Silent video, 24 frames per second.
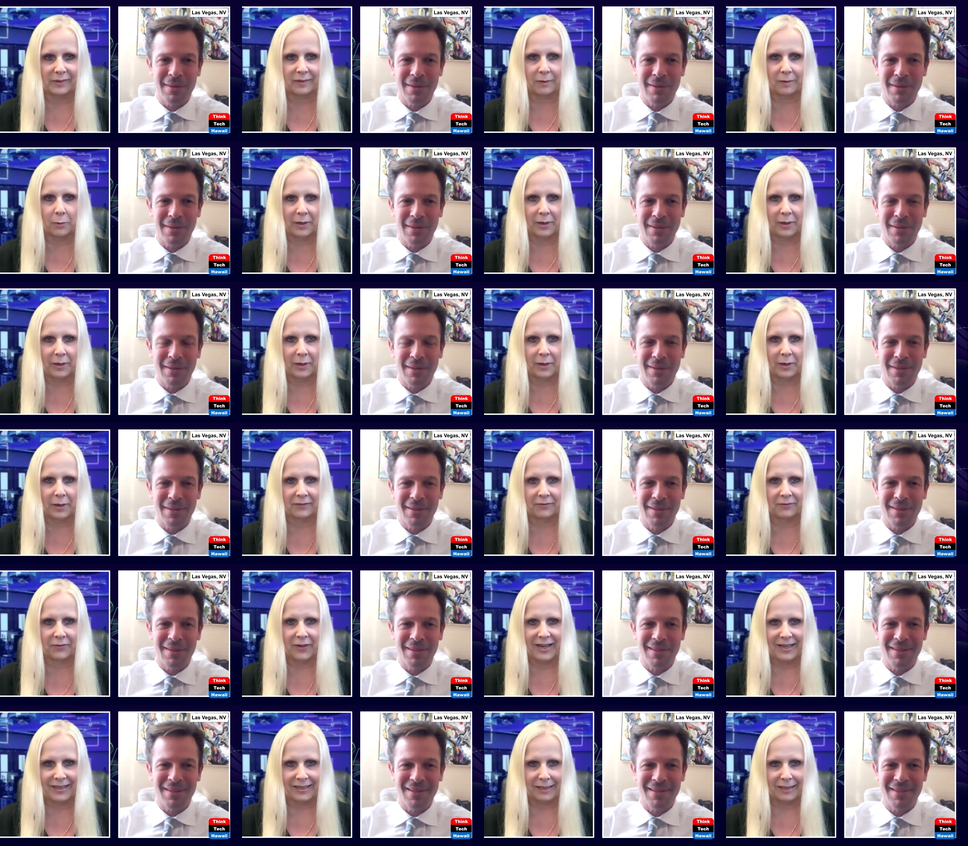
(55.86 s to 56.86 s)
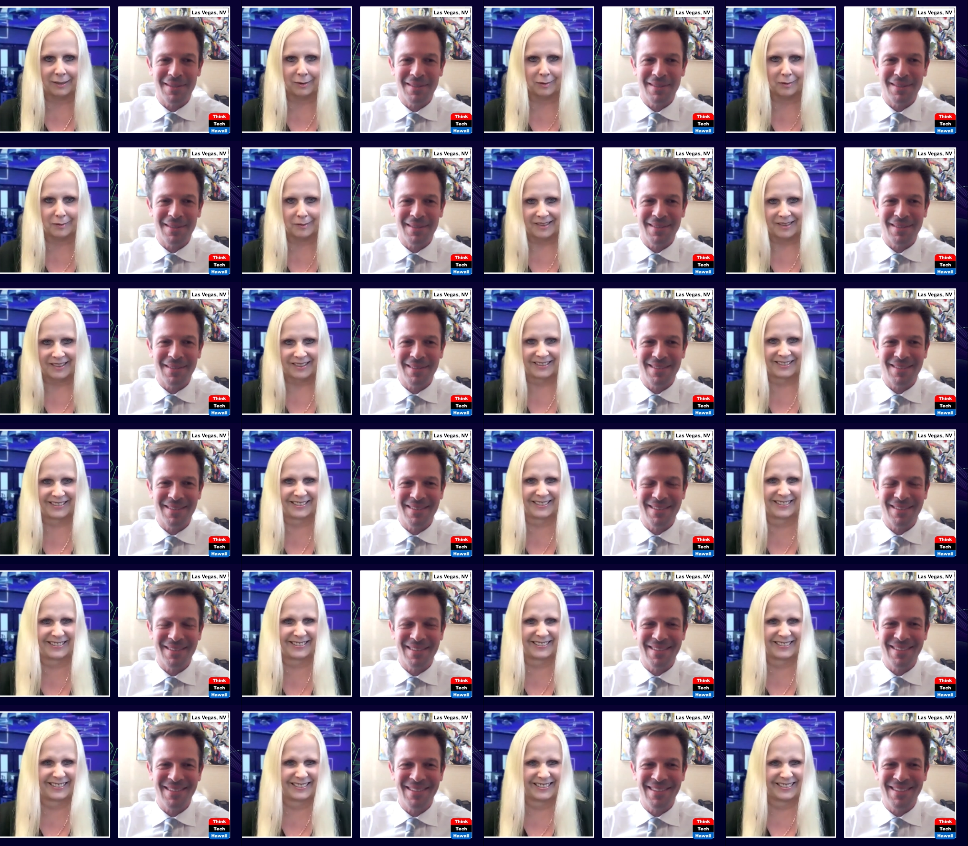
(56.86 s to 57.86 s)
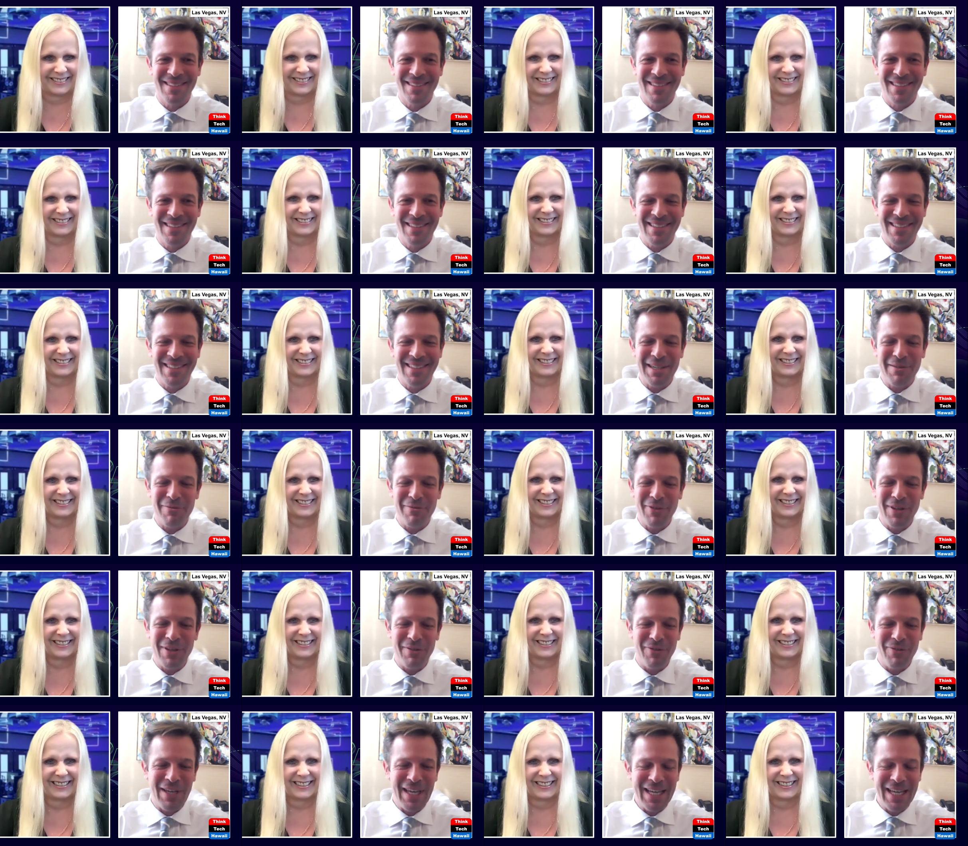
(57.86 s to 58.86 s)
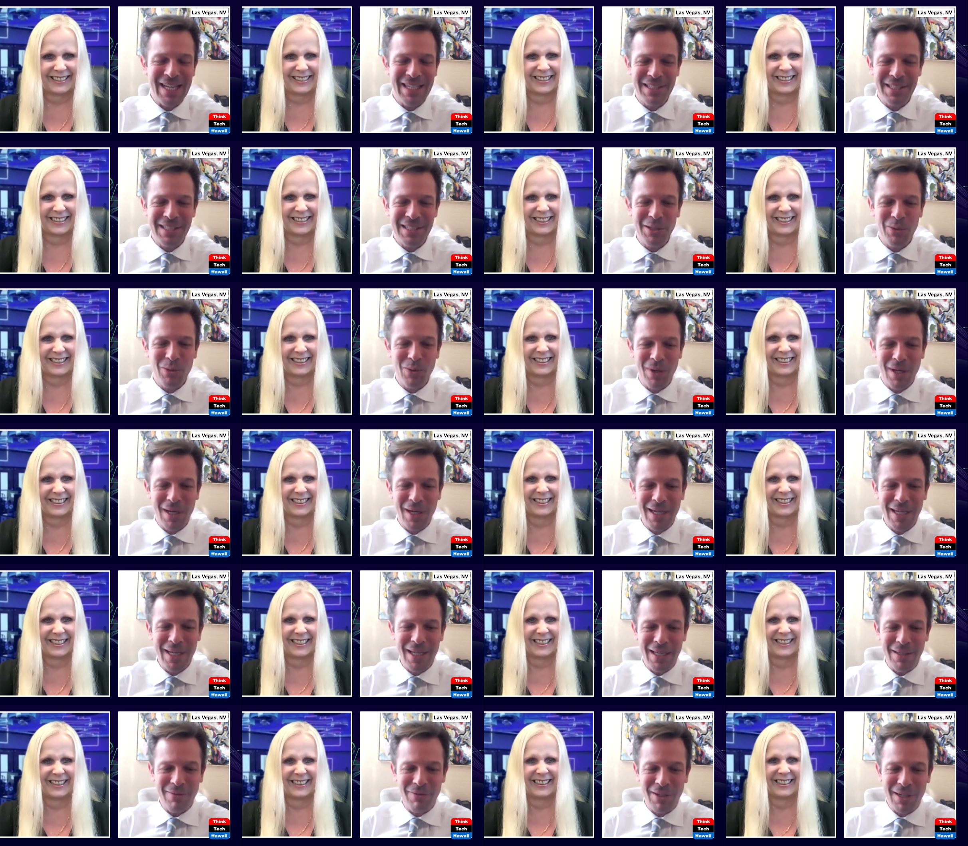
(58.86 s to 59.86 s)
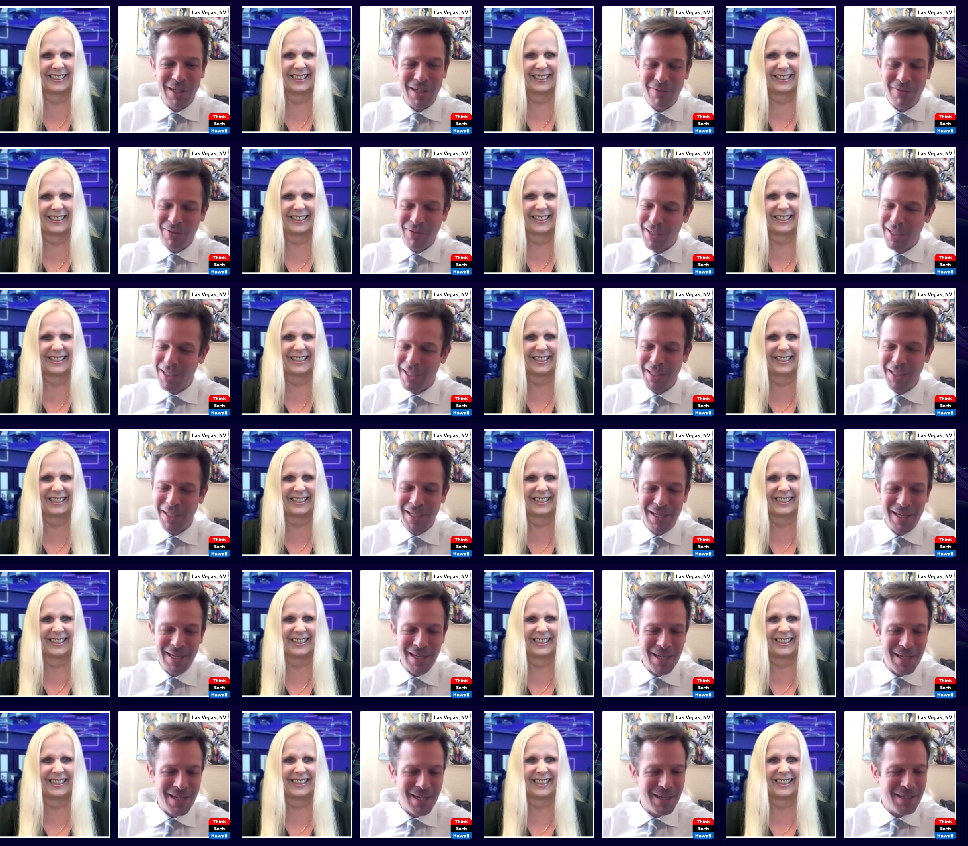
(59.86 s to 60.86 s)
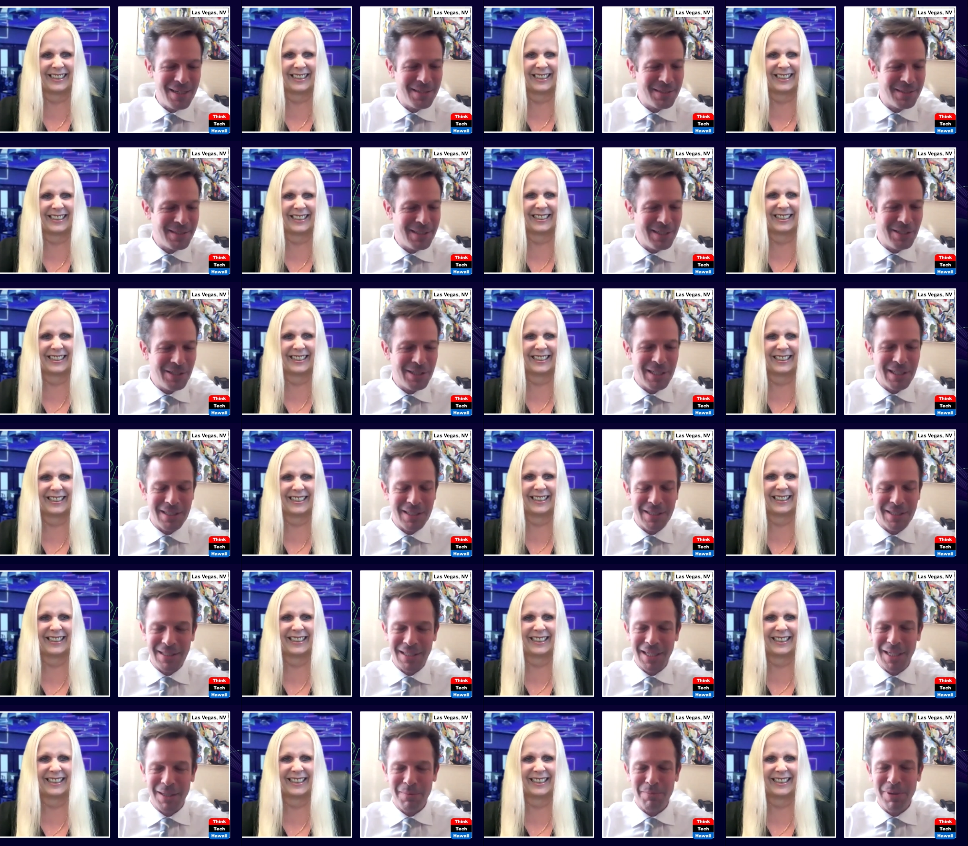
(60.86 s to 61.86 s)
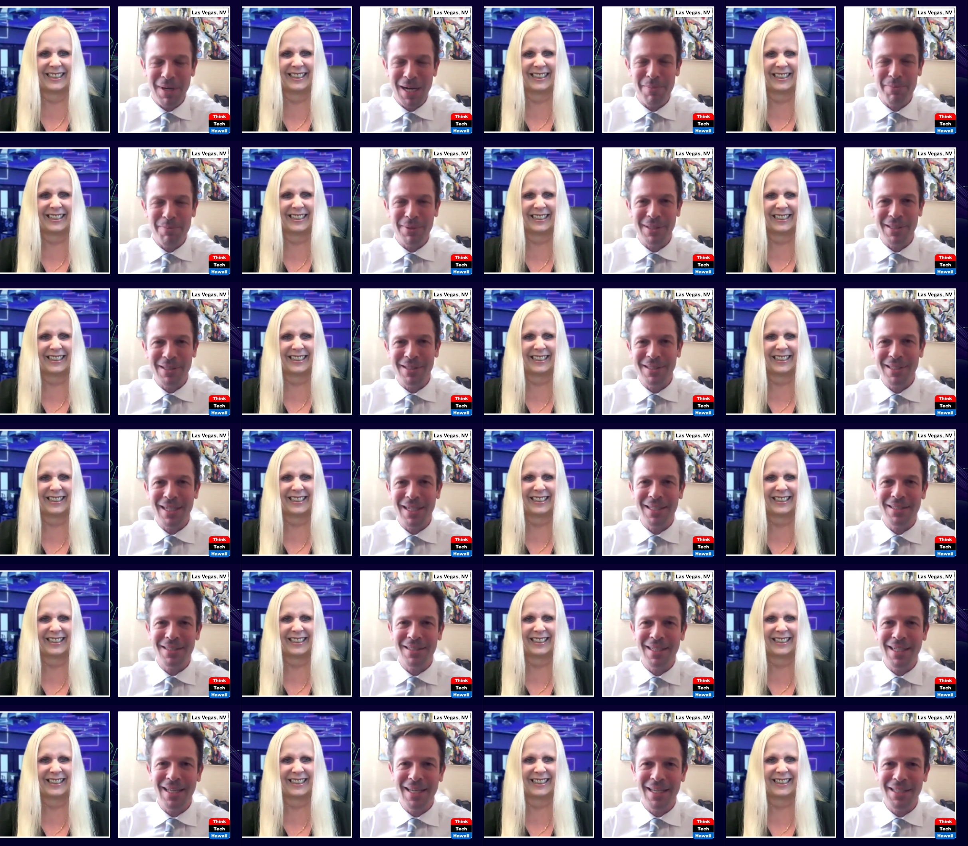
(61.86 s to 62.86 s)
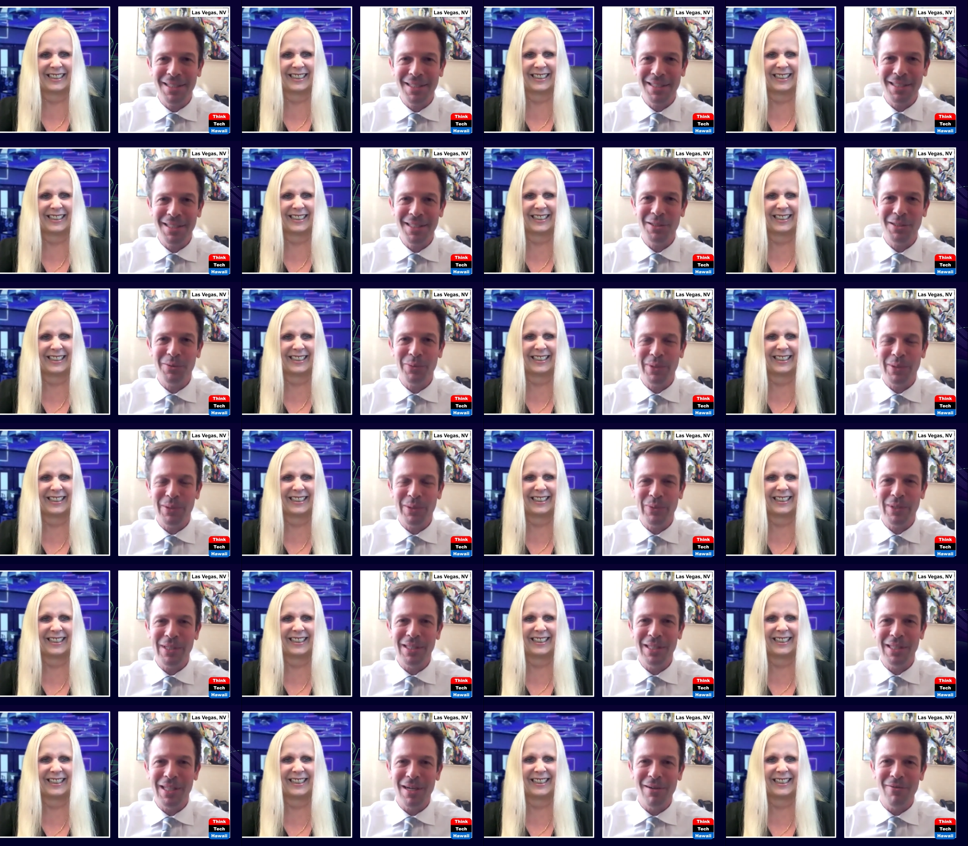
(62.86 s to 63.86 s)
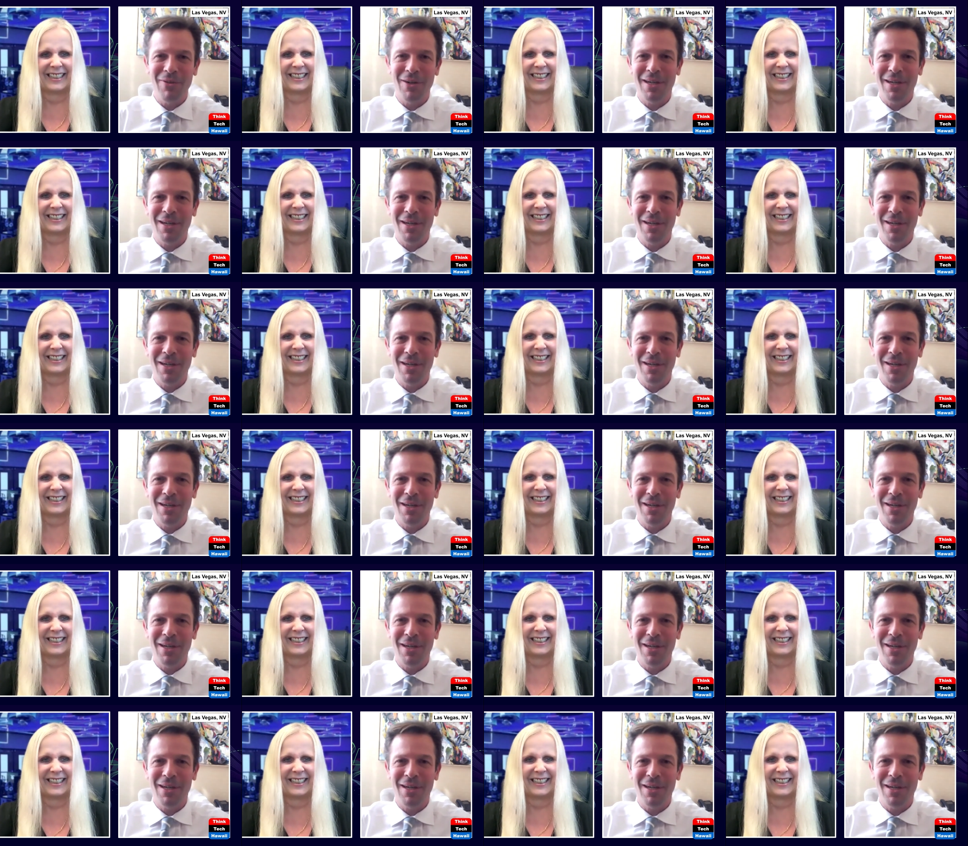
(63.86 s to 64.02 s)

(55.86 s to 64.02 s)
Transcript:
Speaker 1: what's going on in Vegas.
Speaker 2: Yeah, Vegas and Hawaii, very, very uh, synergistic, popular destinations. We, we love